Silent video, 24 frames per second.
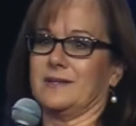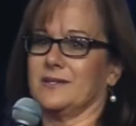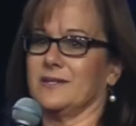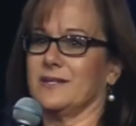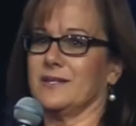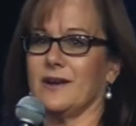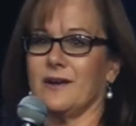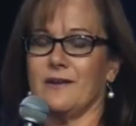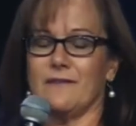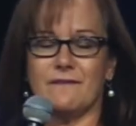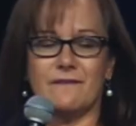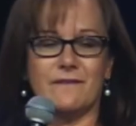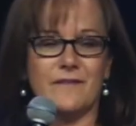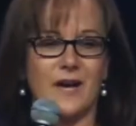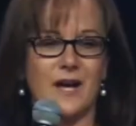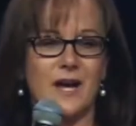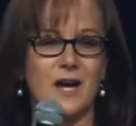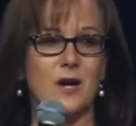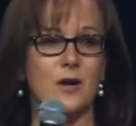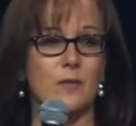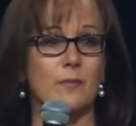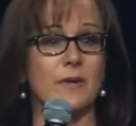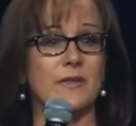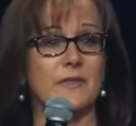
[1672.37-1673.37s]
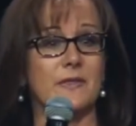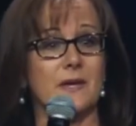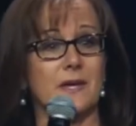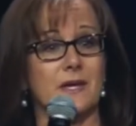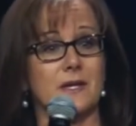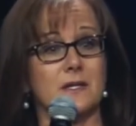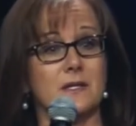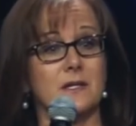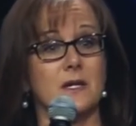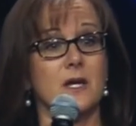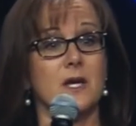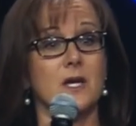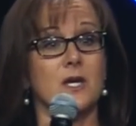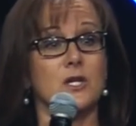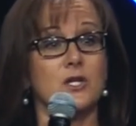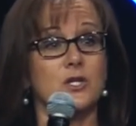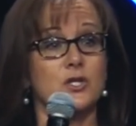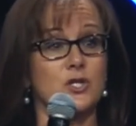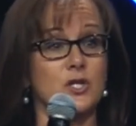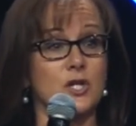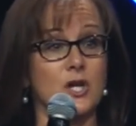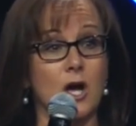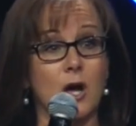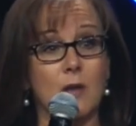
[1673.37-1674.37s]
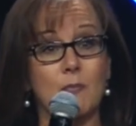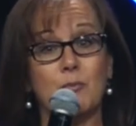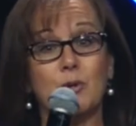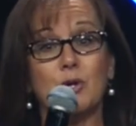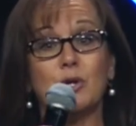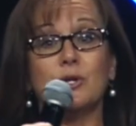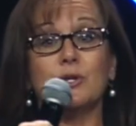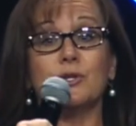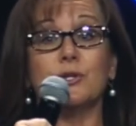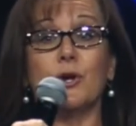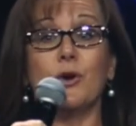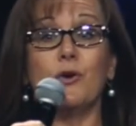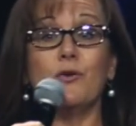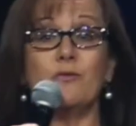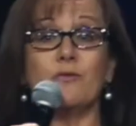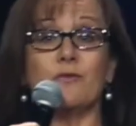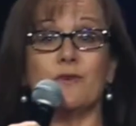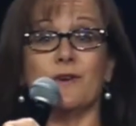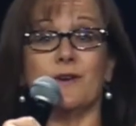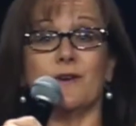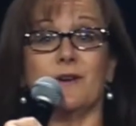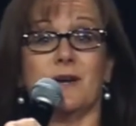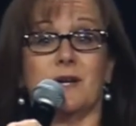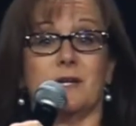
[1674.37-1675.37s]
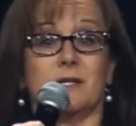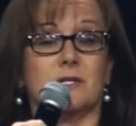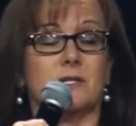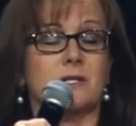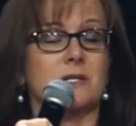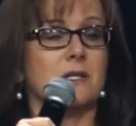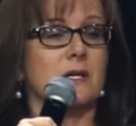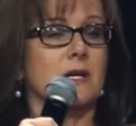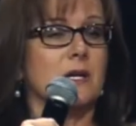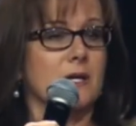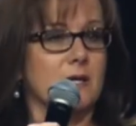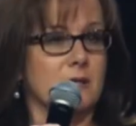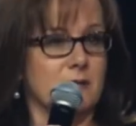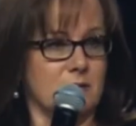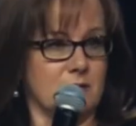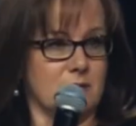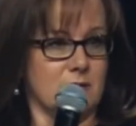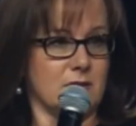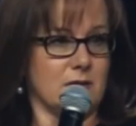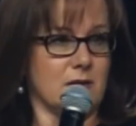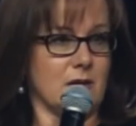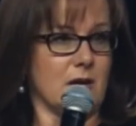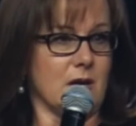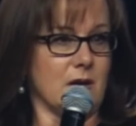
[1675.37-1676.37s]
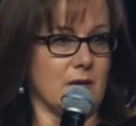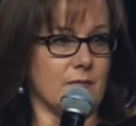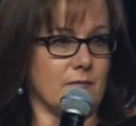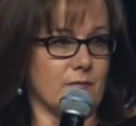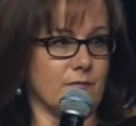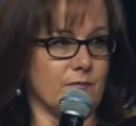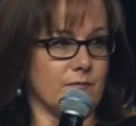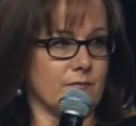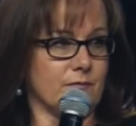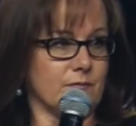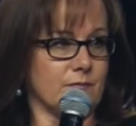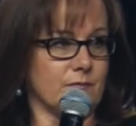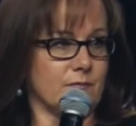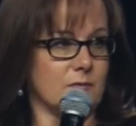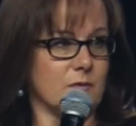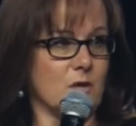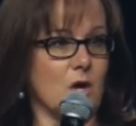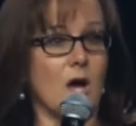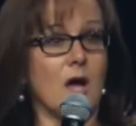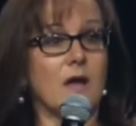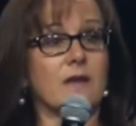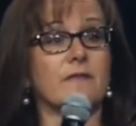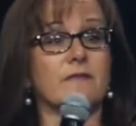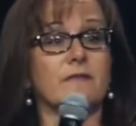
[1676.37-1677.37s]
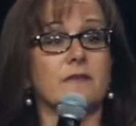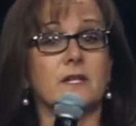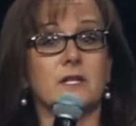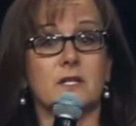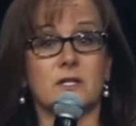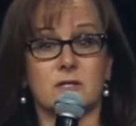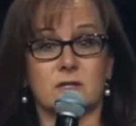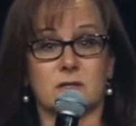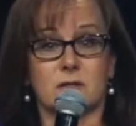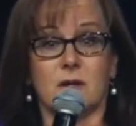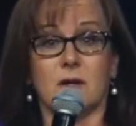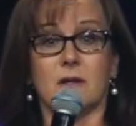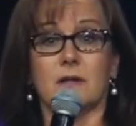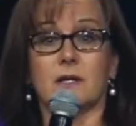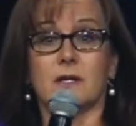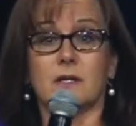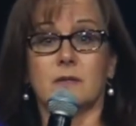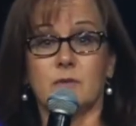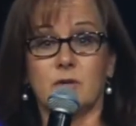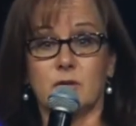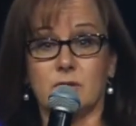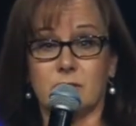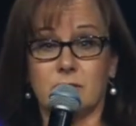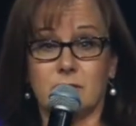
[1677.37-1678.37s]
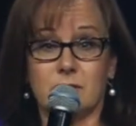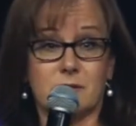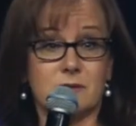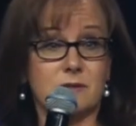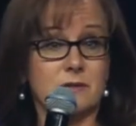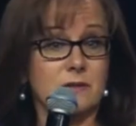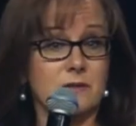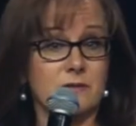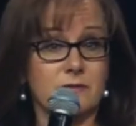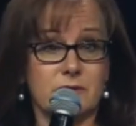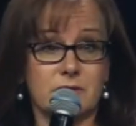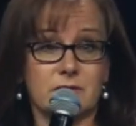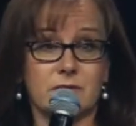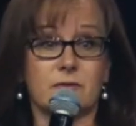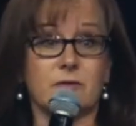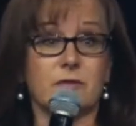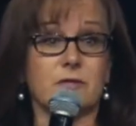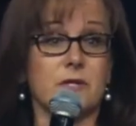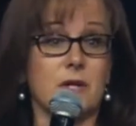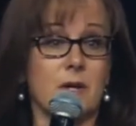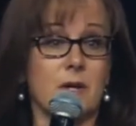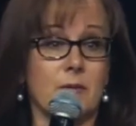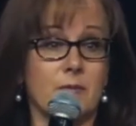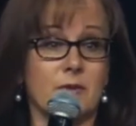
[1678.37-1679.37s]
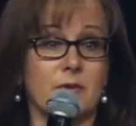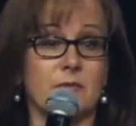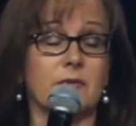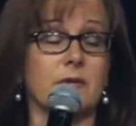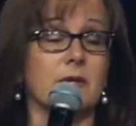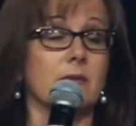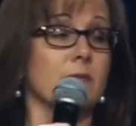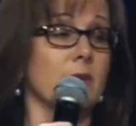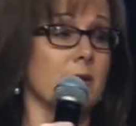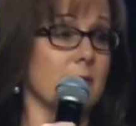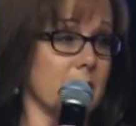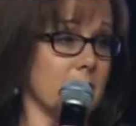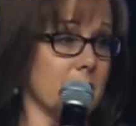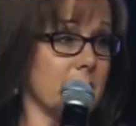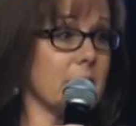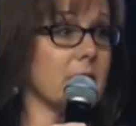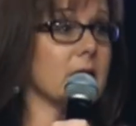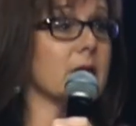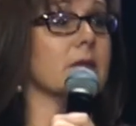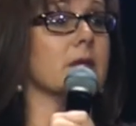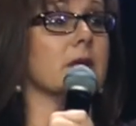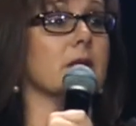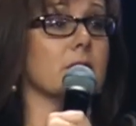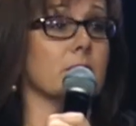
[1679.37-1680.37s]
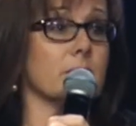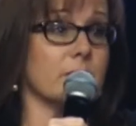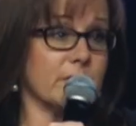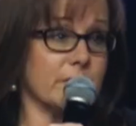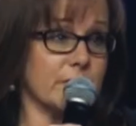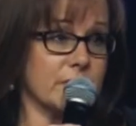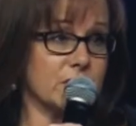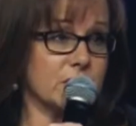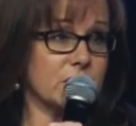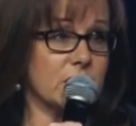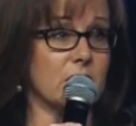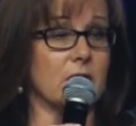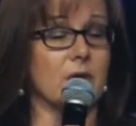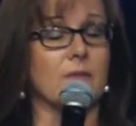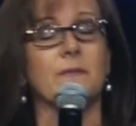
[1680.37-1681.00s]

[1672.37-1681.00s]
She got on fire. But then she got pulled over, and she had not finished all the community service for shoplifting, blah, blah, blah. They threw her in jail.